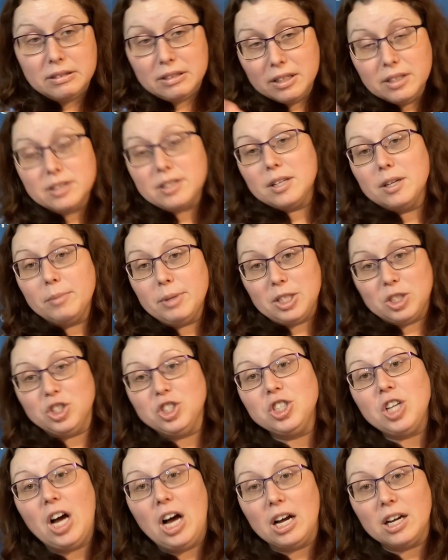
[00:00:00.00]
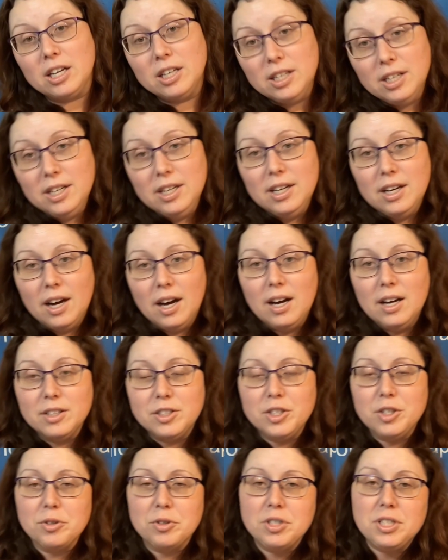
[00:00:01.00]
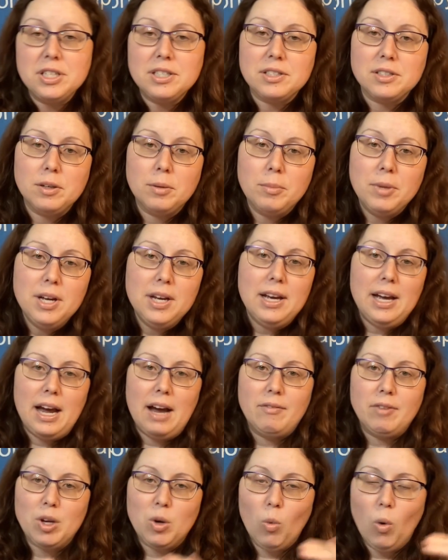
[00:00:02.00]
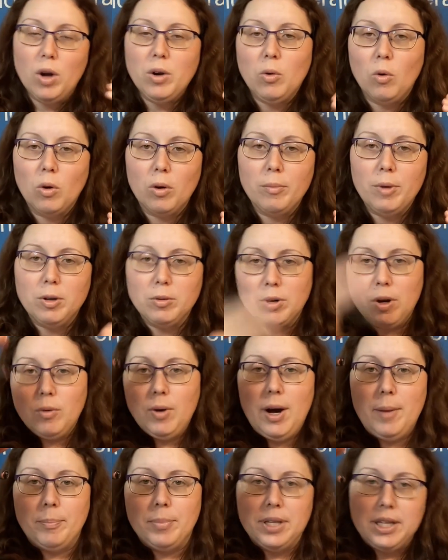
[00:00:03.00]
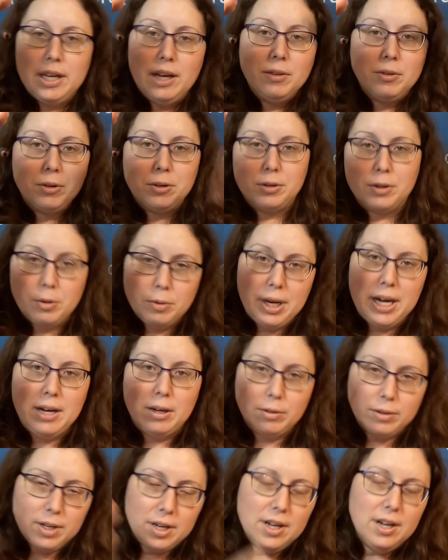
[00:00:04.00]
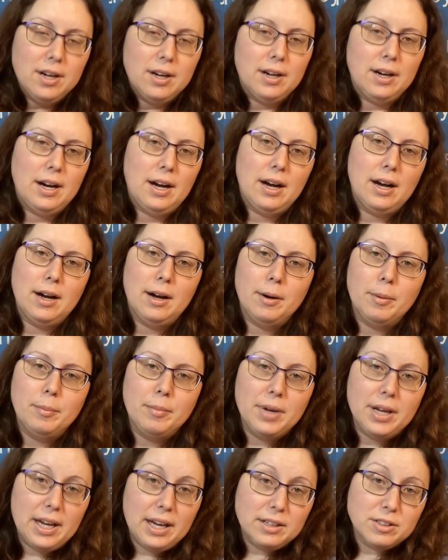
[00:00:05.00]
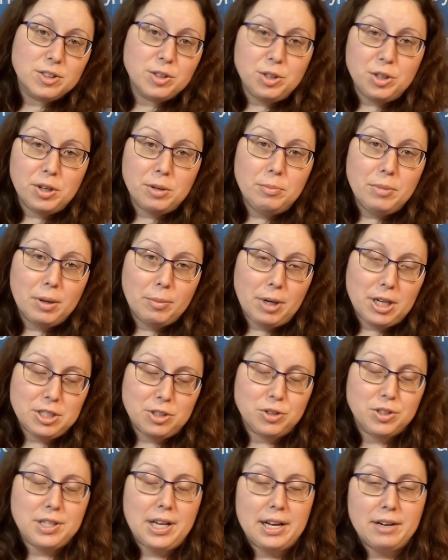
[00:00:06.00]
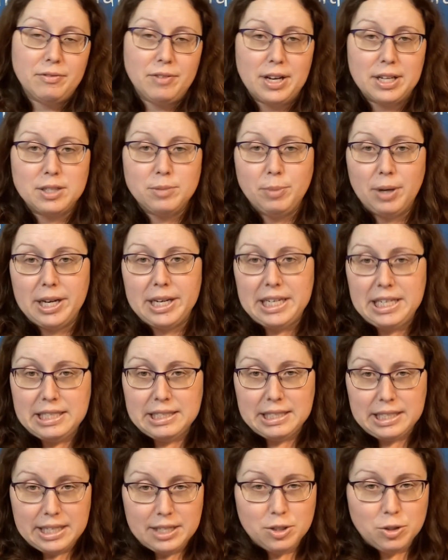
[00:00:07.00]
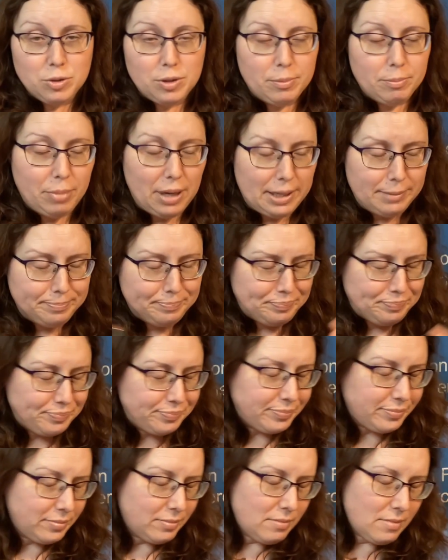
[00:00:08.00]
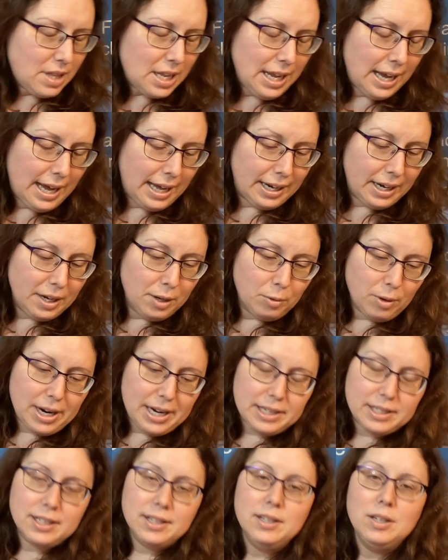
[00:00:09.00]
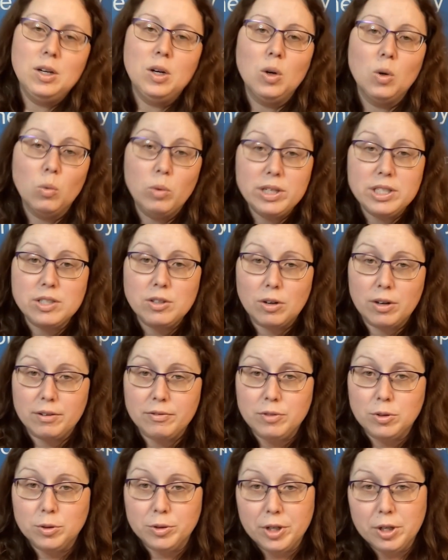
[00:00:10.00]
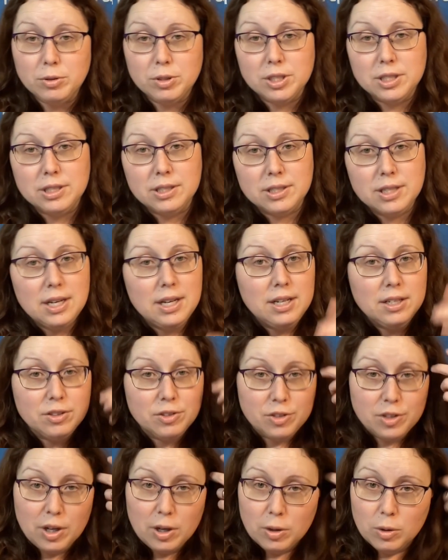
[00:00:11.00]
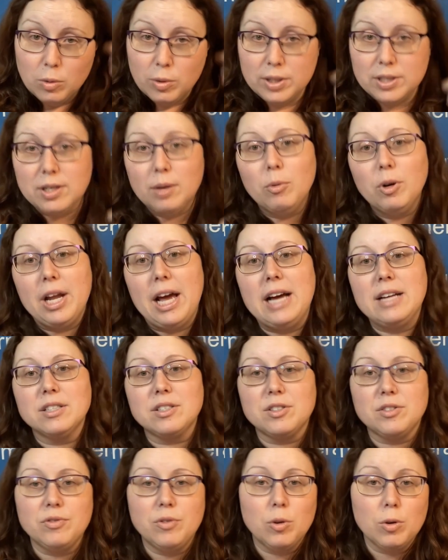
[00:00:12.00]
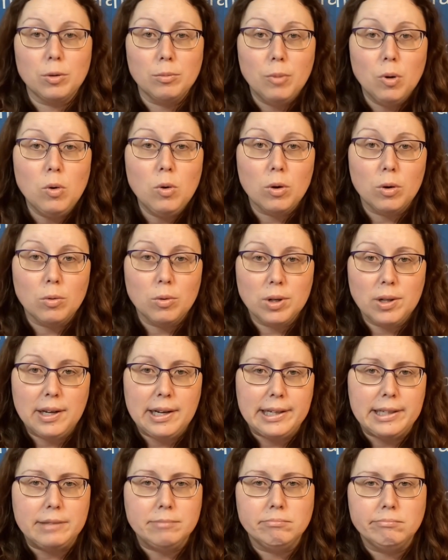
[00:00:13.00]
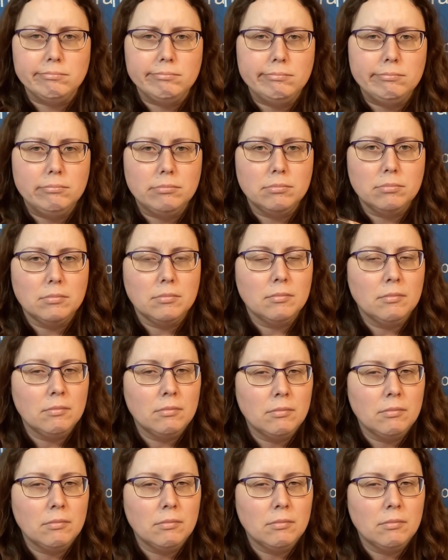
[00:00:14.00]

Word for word: it's gonna be a shock uh, to your system having one hormone go up and the other go down. Um, and so you can minimize your side effects by easing into it. But at any rate, we start at full doses. So when someone asks for more, we're like. Mm,